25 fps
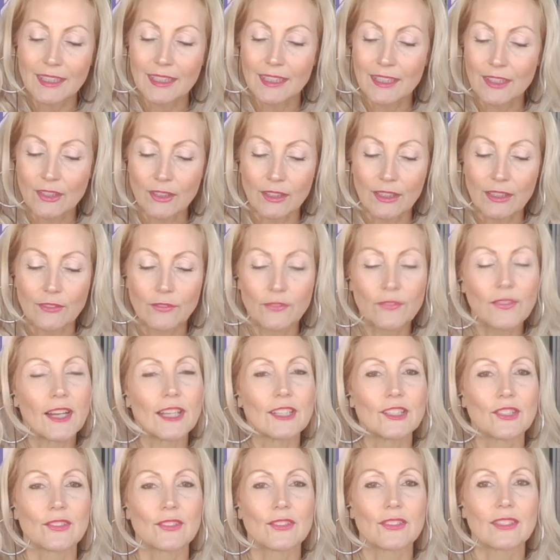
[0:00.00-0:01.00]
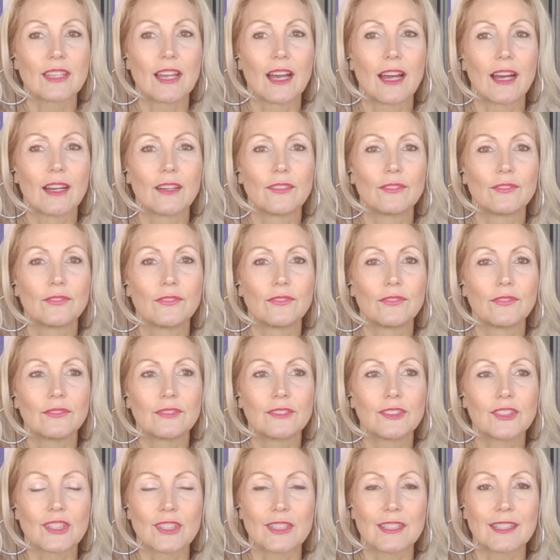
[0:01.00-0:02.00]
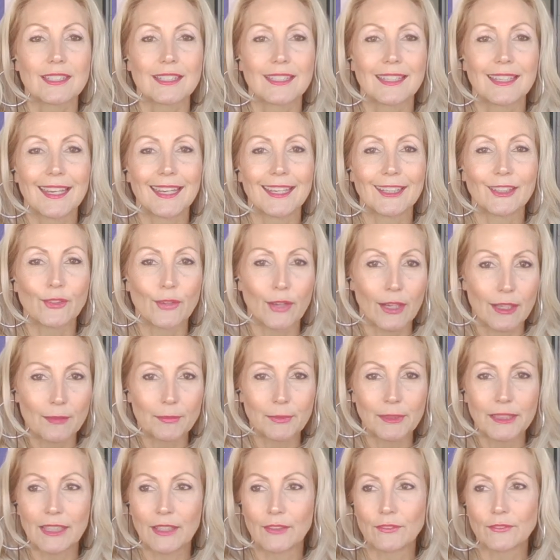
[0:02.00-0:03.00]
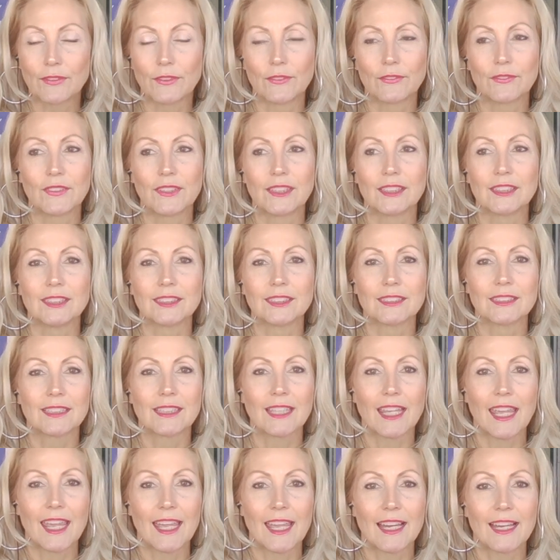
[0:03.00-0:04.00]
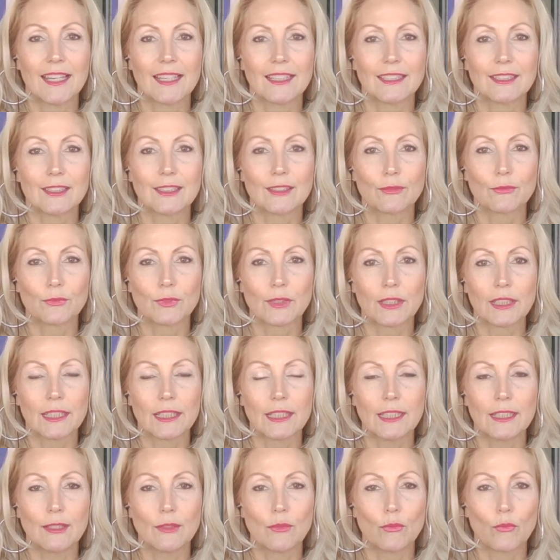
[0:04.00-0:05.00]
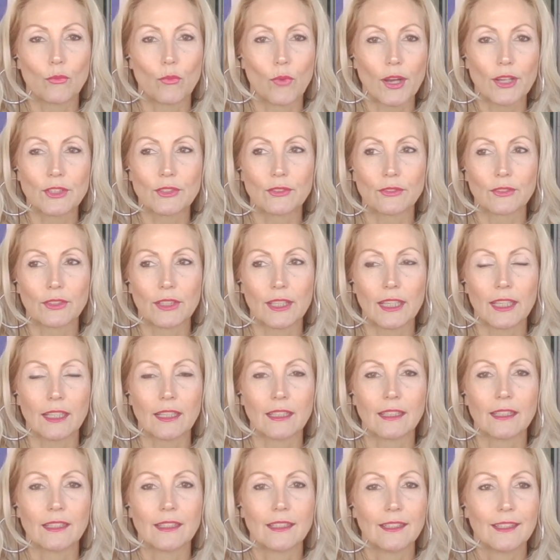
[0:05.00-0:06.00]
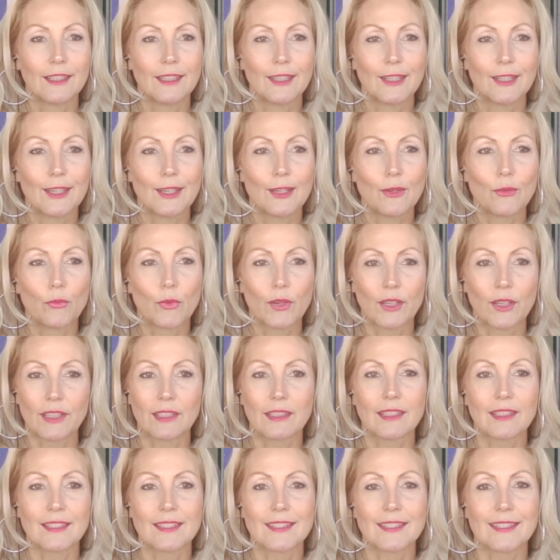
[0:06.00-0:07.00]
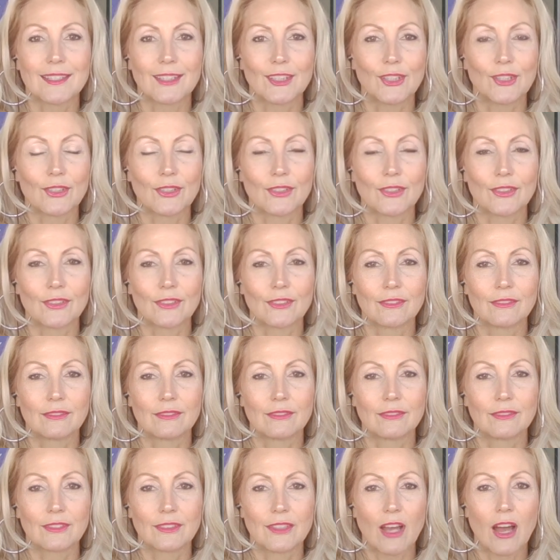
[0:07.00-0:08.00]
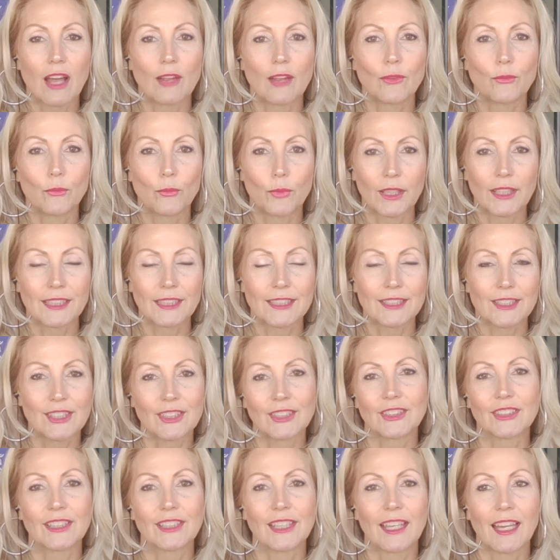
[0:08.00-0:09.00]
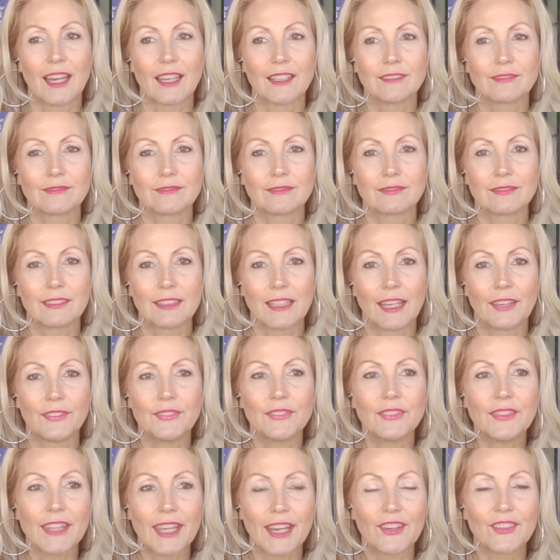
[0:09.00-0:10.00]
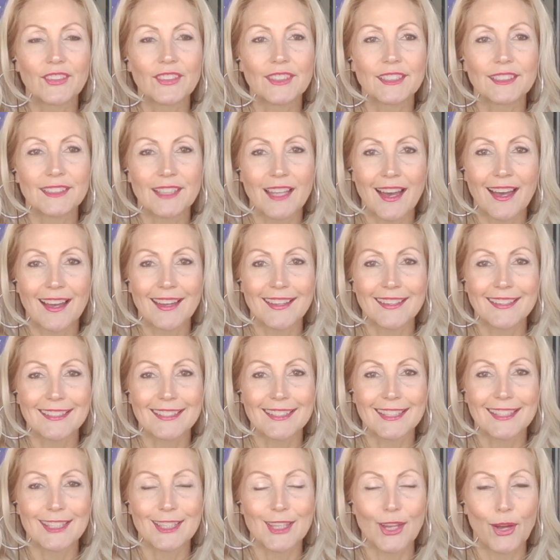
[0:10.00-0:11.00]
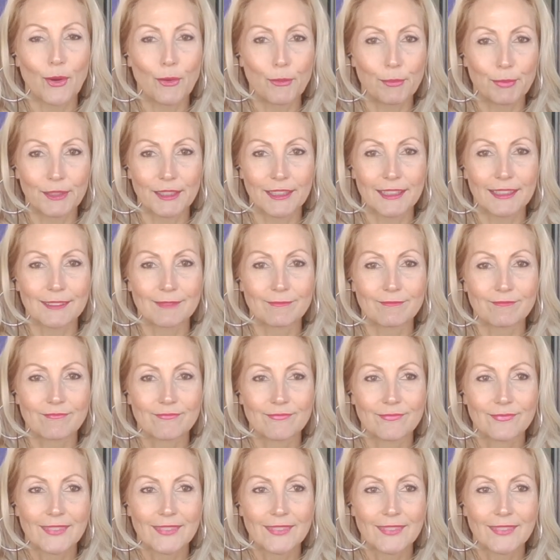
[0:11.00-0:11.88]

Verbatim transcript: you're going to find yourself just incredibly unfulfilled and really wondering what it is that you're not willing to look at. And therein lies the opening.